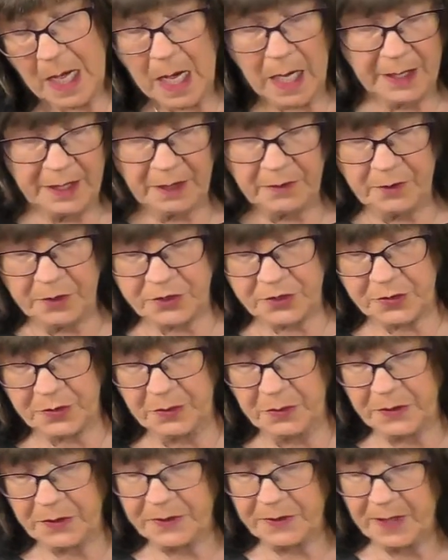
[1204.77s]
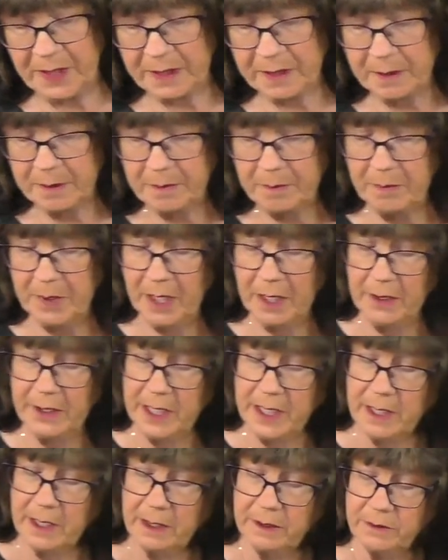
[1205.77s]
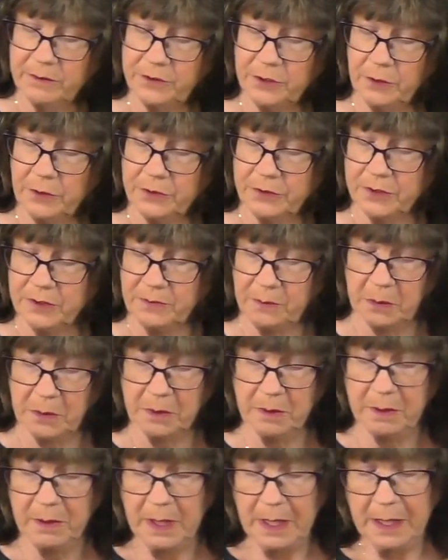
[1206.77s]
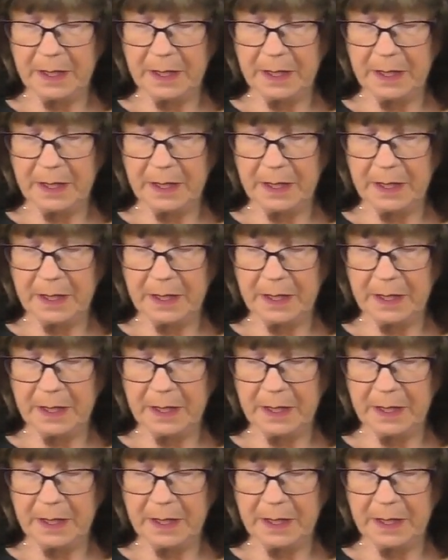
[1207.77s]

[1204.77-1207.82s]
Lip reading: Another truth that Mary and Joseph were